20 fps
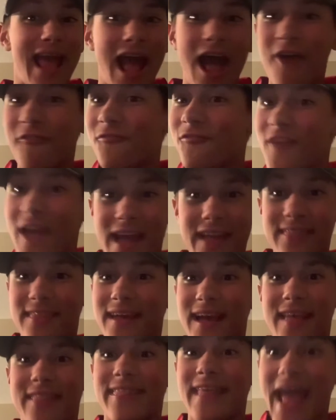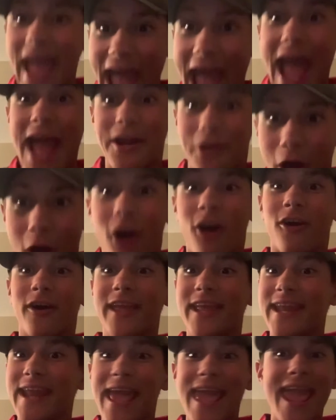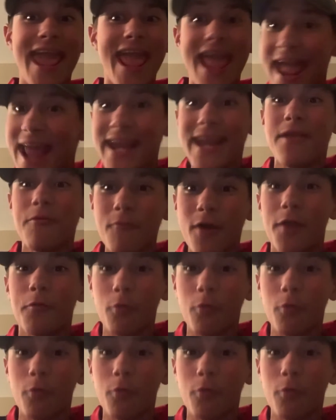affecting us at all in anyone